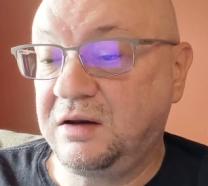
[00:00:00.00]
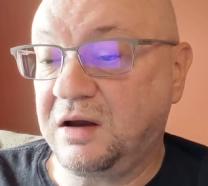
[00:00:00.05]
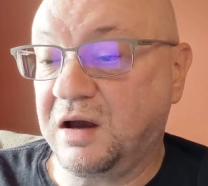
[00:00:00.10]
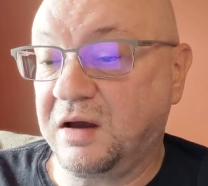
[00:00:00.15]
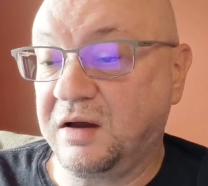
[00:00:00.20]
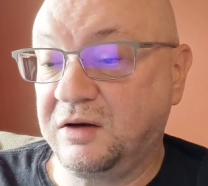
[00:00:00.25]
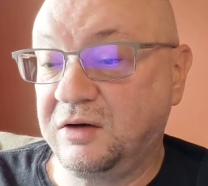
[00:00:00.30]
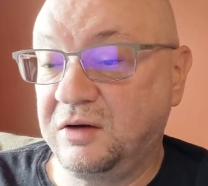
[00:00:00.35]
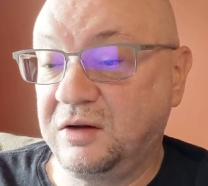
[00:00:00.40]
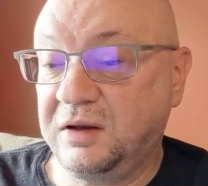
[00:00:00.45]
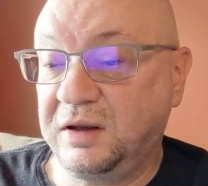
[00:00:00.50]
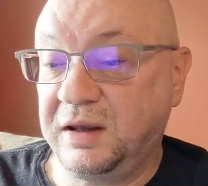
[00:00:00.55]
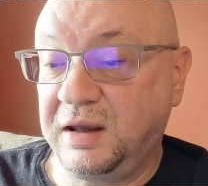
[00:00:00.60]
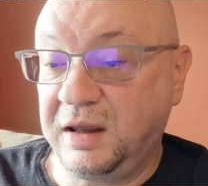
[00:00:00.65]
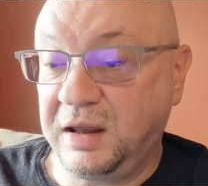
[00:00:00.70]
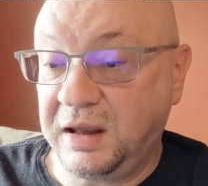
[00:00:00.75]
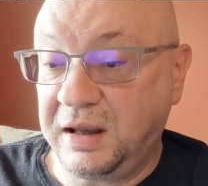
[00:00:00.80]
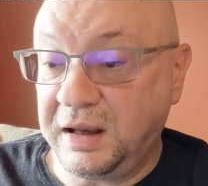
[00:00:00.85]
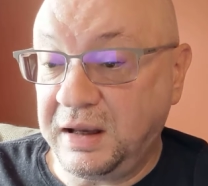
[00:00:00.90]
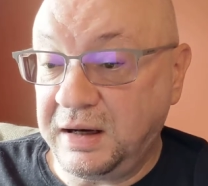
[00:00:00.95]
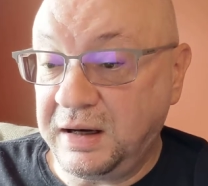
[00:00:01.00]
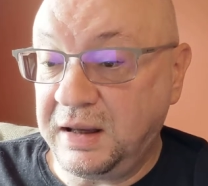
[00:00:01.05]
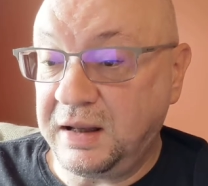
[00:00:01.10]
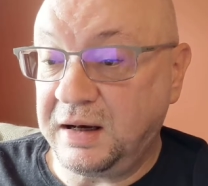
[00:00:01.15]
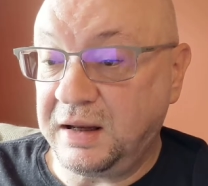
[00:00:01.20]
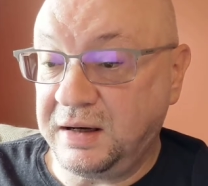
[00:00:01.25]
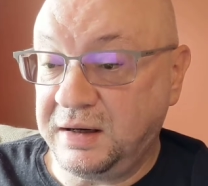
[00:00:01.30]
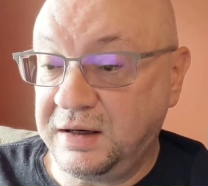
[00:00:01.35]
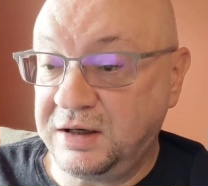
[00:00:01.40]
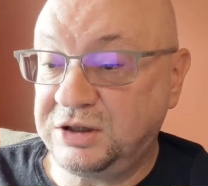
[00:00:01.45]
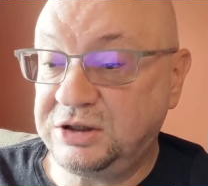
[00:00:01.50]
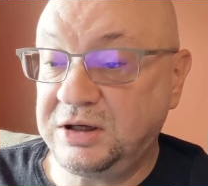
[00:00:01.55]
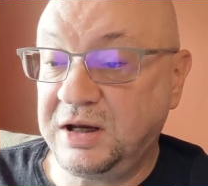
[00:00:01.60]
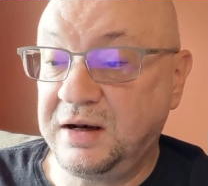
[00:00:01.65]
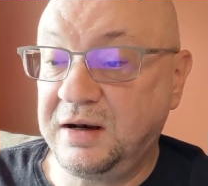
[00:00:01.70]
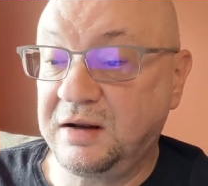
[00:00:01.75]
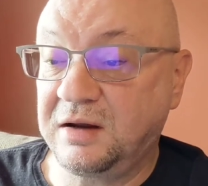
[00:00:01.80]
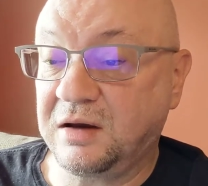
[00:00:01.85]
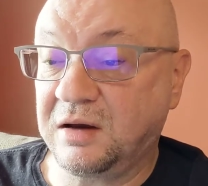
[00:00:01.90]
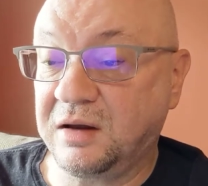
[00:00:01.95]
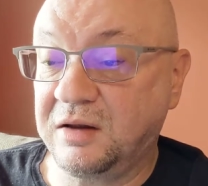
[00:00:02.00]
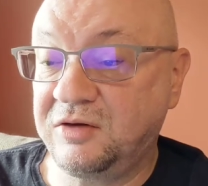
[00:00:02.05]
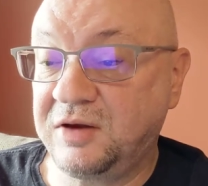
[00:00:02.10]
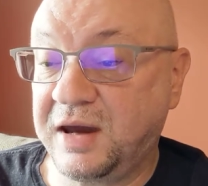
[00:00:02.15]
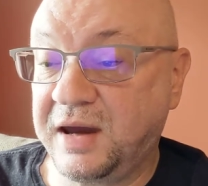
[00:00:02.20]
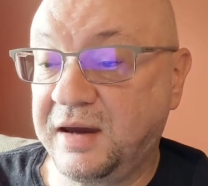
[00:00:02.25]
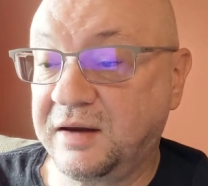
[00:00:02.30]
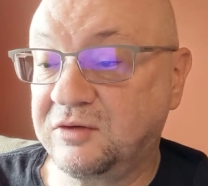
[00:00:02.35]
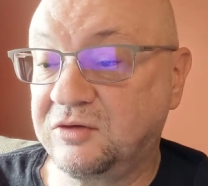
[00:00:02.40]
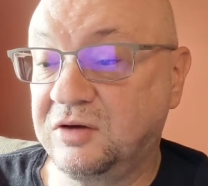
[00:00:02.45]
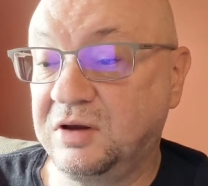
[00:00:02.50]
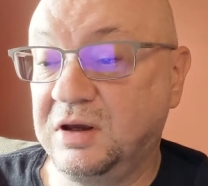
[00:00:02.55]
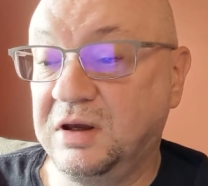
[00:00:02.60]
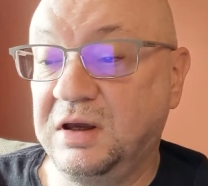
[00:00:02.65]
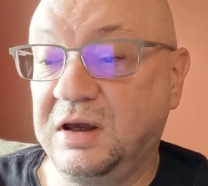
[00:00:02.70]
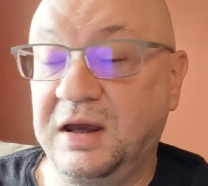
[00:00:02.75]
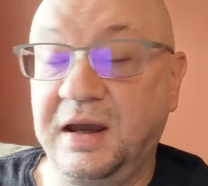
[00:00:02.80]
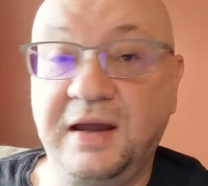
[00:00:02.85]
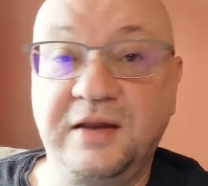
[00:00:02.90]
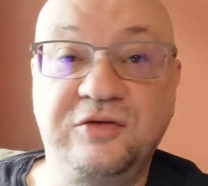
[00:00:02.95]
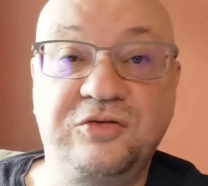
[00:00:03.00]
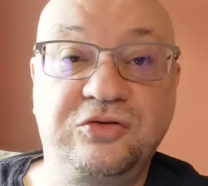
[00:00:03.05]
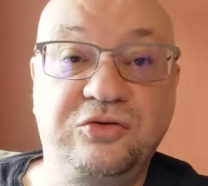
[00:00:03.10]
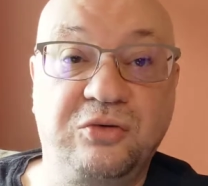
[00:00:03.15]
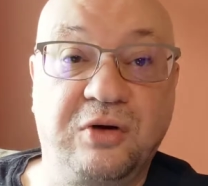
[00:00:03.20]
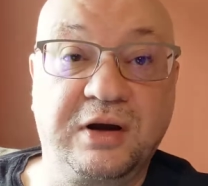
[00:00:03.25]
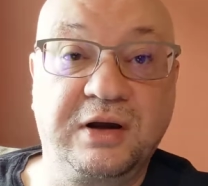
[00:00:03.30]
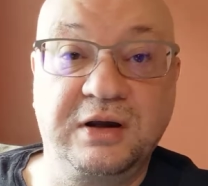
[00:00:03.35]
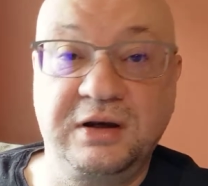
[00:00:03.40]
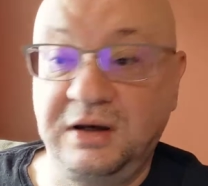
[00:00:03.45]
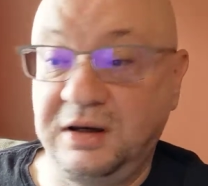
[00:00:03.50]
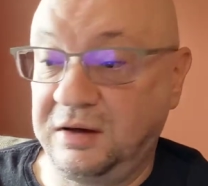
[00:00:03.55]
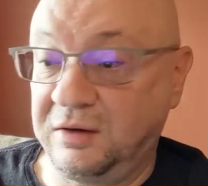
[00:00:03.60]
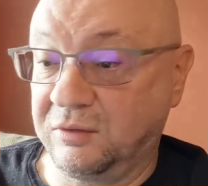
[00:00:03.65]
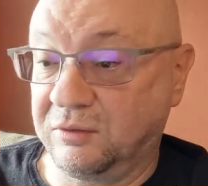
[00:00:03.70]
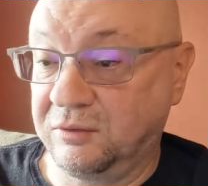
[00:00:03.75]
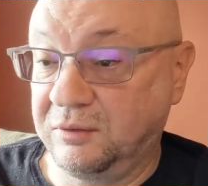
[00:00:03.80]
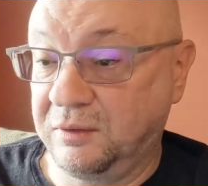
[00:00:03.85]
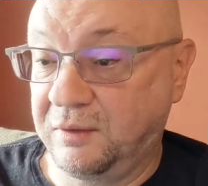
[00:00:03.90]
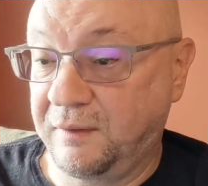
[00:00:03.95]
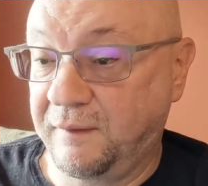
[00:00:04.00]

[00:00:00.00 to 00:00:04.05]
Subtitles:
contact and struck a deal.